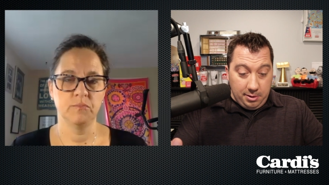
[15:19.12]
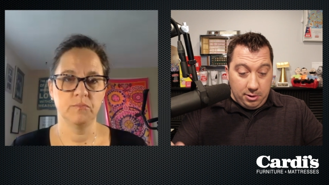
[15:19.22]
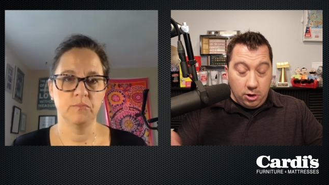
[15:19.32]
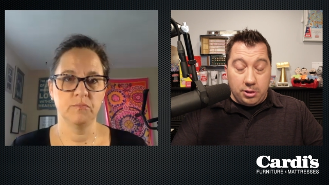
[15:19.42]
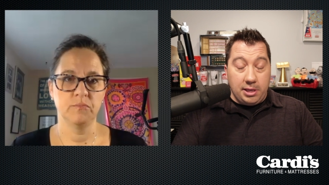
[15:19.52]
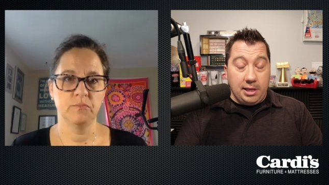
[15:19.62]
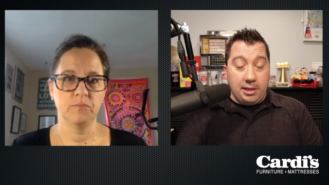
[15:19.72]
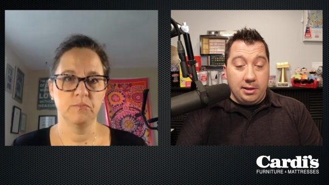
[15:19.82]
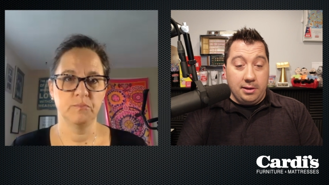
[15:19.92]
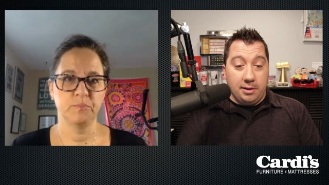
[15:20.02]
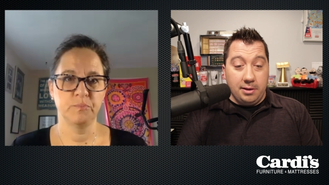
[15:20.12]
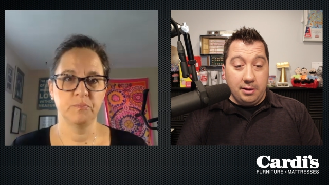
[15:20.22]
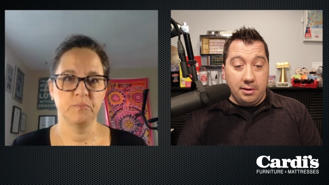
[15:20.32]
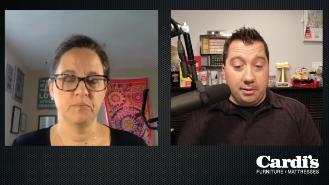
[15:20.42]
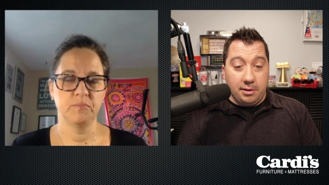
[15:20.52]
Speaker 1: you're the
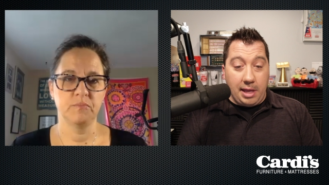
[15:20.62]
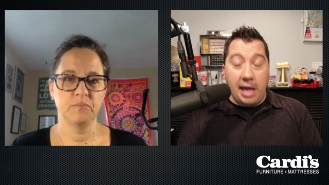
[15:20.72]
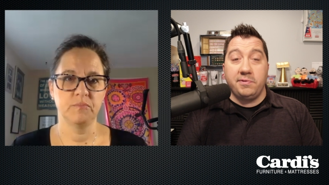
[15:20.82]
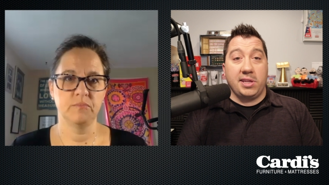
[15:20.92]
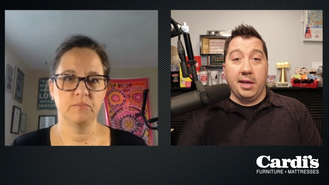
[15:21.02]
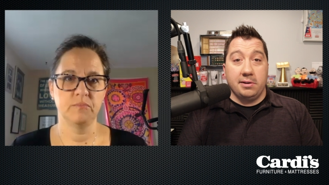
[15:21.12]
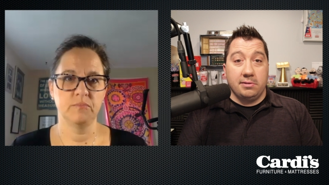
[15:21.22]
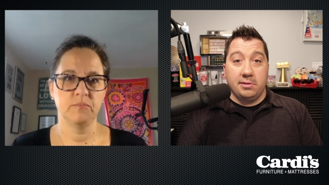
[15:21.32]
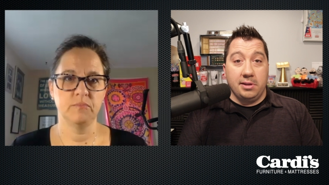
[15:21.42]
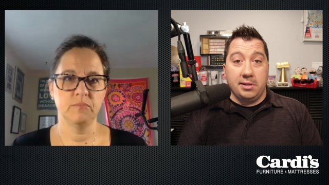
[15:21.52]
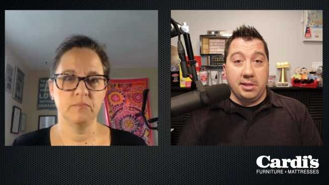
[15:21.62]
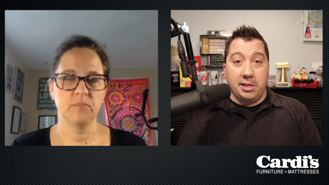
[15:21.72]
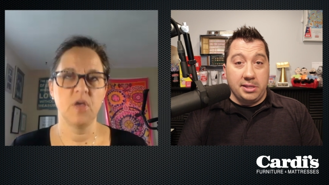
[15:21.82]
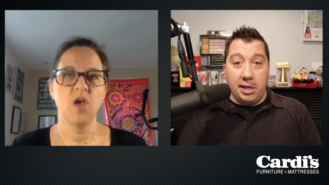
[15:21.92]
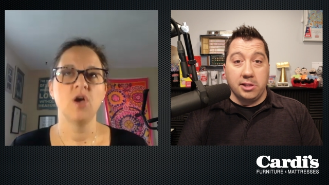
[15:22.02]
advocate, the
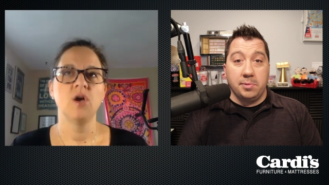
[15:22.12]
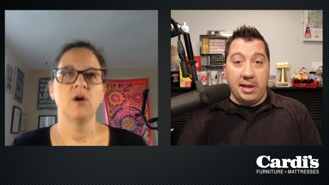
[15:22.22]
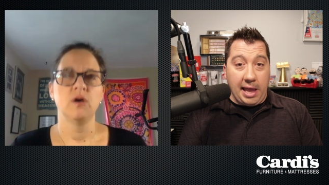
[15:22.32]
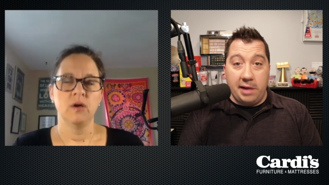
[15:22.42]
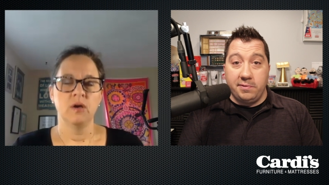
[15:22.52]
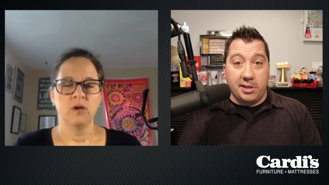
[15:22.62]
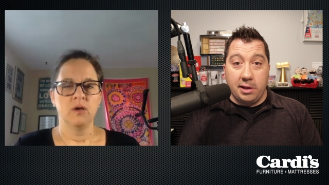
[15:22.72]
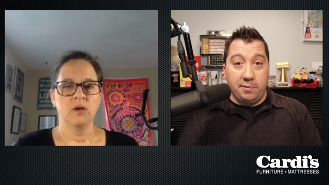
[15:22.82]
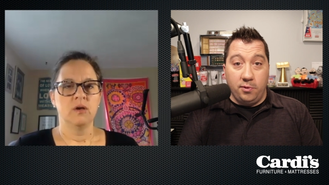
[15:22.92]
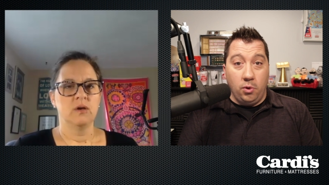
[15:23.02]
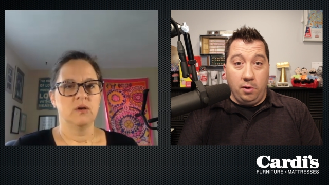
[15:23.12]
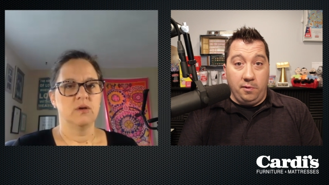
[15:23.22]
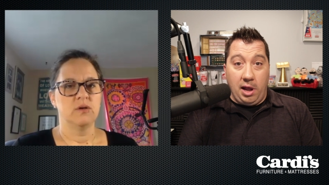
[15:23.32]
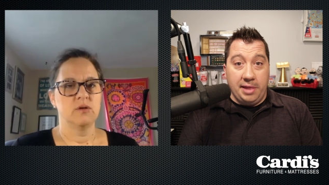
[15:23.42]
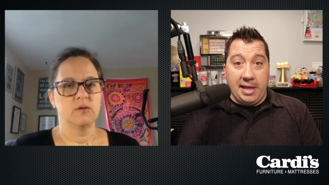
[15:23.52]
the the ultimate advocate for
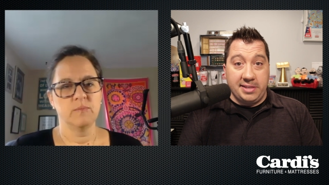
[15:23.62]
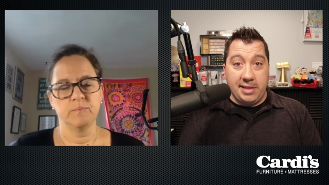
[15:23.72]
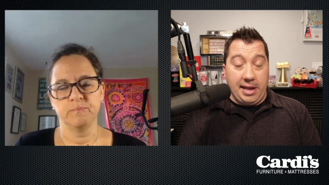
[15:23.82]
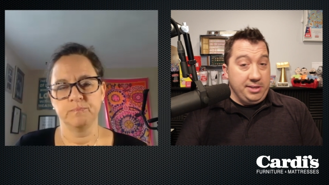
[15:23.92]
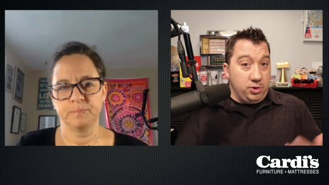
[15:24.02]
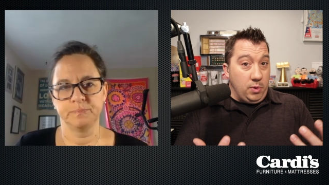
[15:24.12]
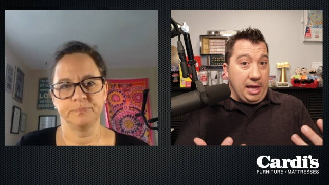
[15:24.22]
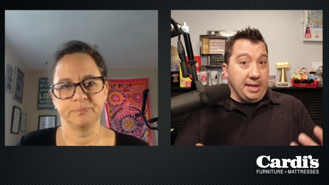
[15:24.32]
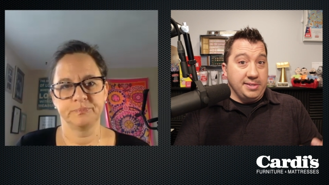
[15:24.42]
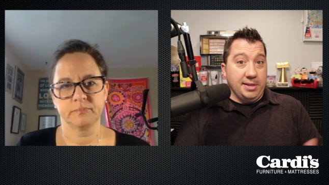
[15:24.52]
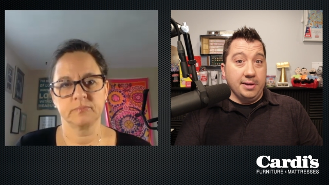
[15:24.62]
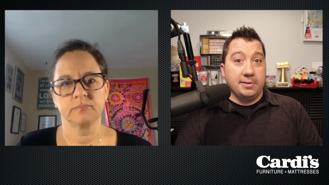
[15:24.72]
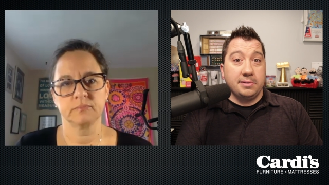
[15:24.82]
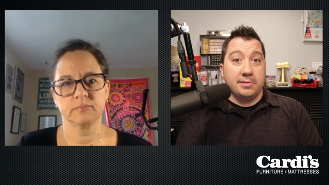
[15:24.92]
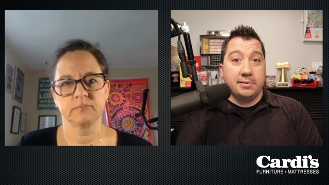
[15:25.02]
on that side is the way I see it.
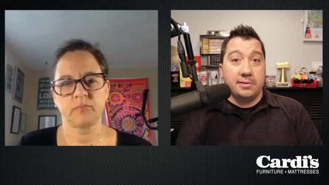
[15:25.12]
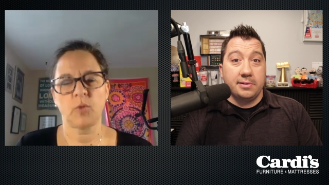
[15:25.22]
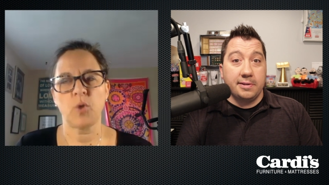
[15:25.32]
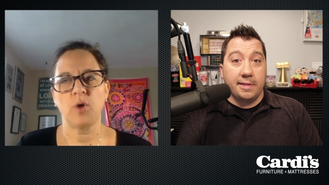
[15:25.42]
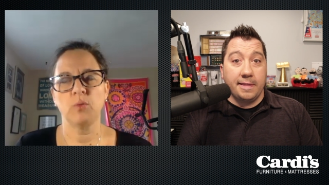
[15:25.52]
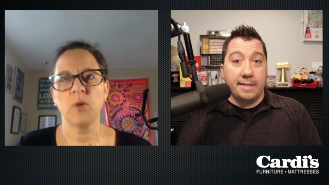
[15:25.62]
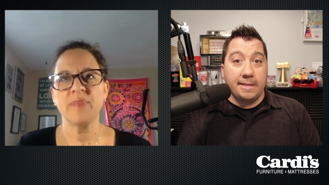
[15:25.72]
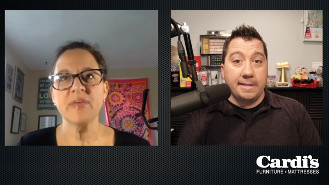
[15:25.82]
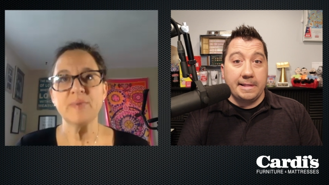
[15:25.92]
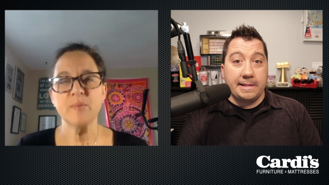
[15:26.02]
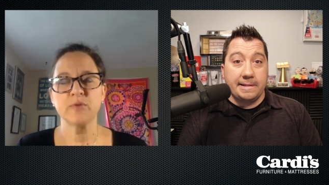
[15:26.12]
Speaker 2: Well, one thing people